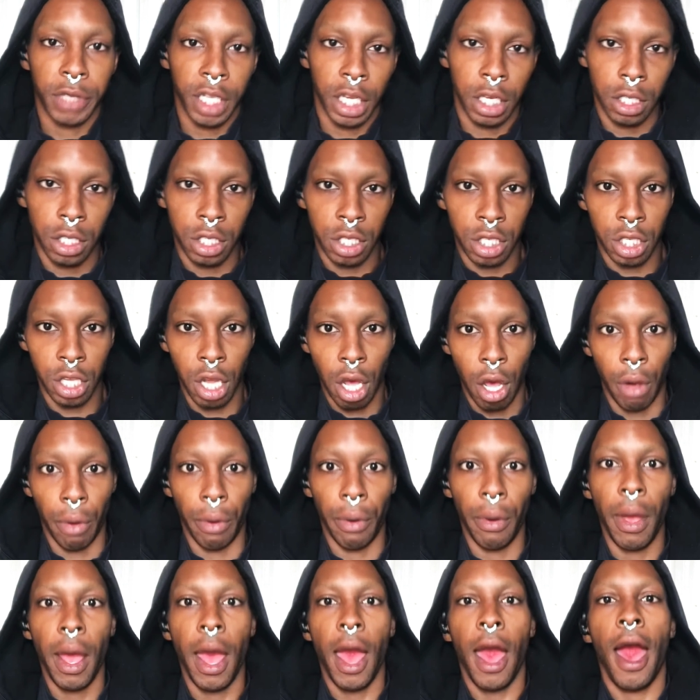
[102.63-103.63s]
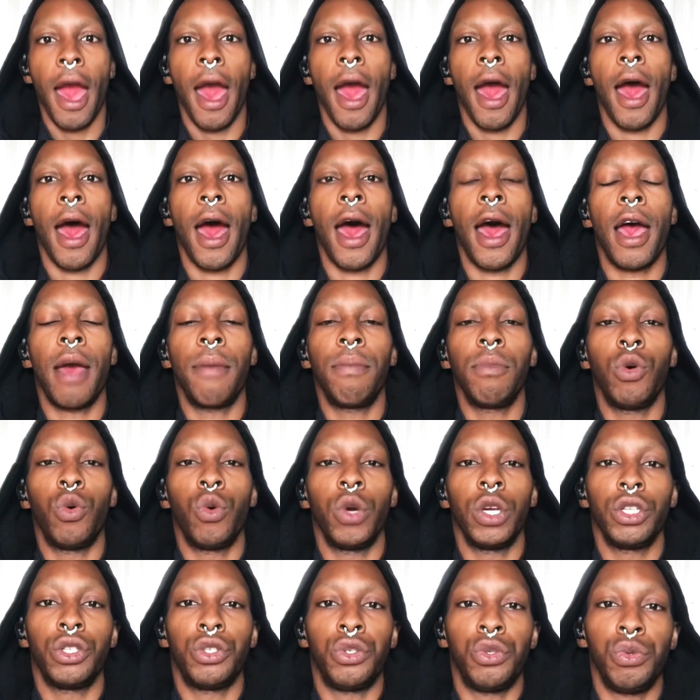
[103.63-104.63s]
So, I'm
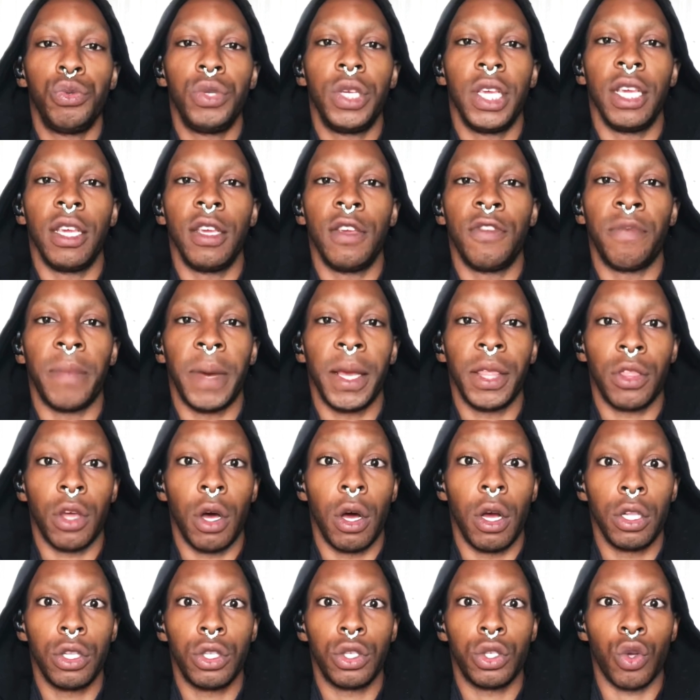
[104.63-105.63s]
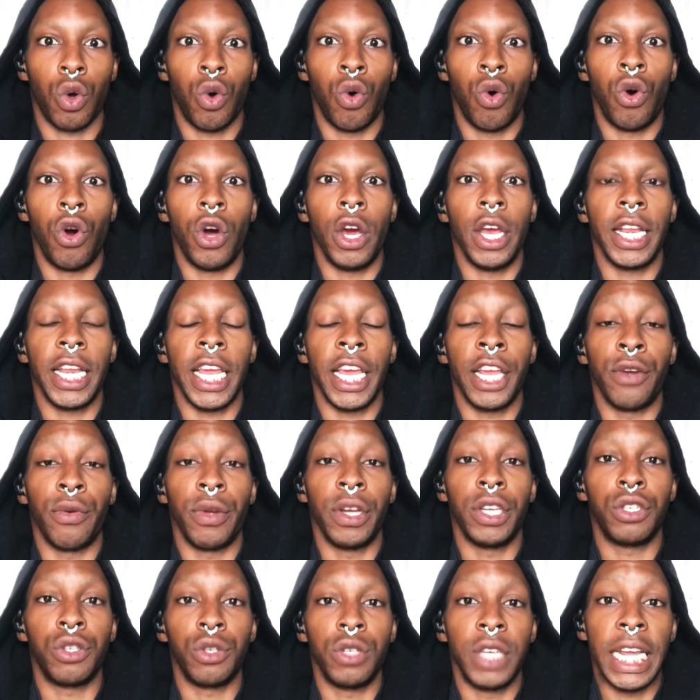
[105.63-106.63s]
going to give my thoughts on
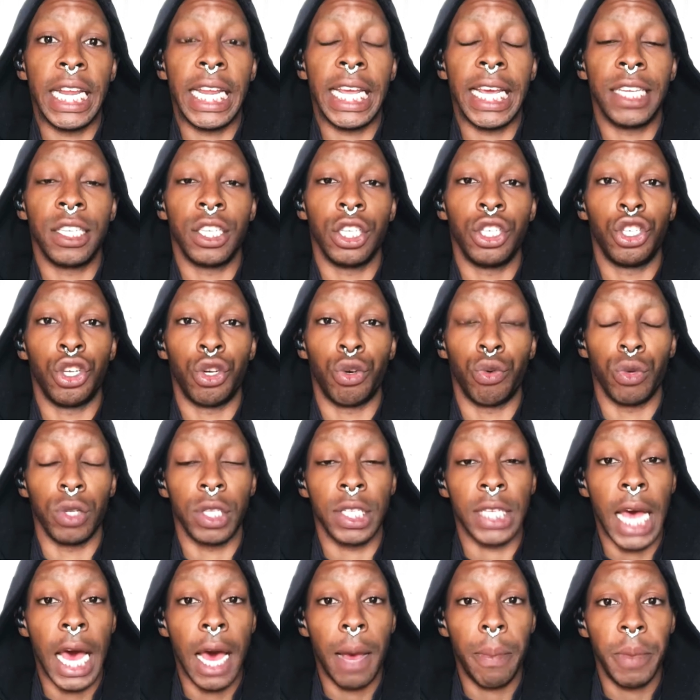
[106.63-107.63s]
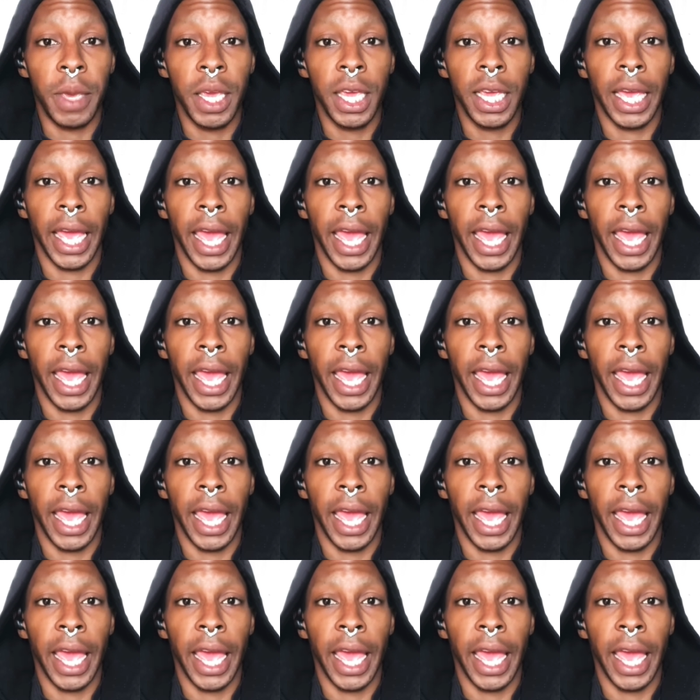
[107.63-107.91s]
interracial dating as a general topic,